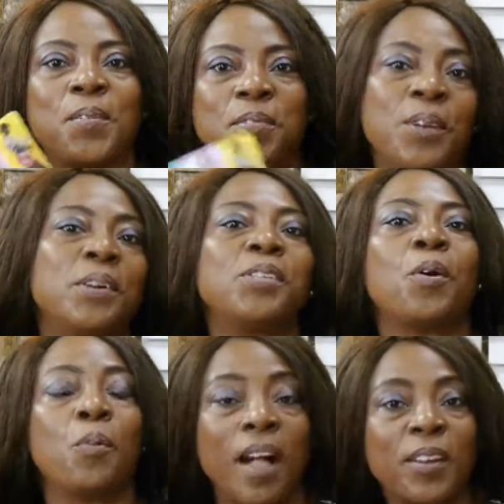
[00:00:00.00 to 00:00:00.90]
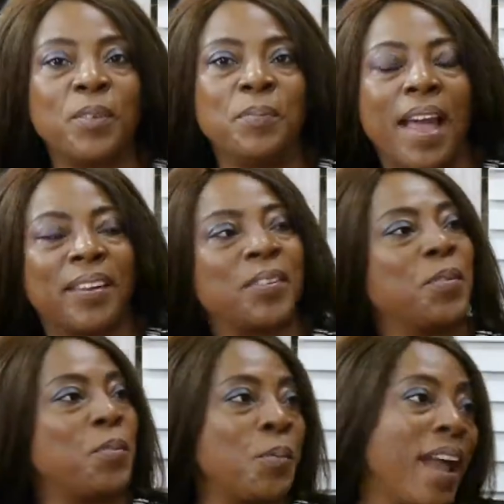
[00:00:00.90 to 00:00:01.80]
Viewers, you're welcome back.
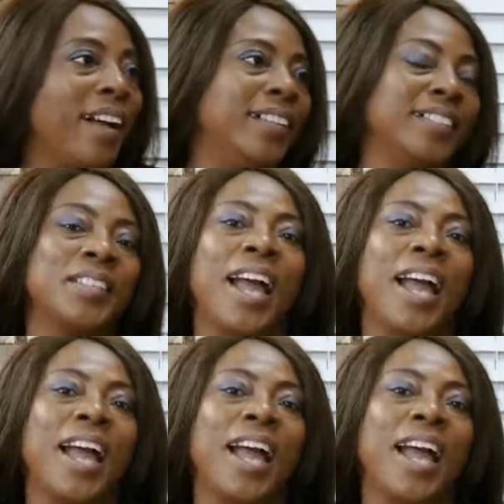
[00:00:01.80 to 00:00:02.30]
Well,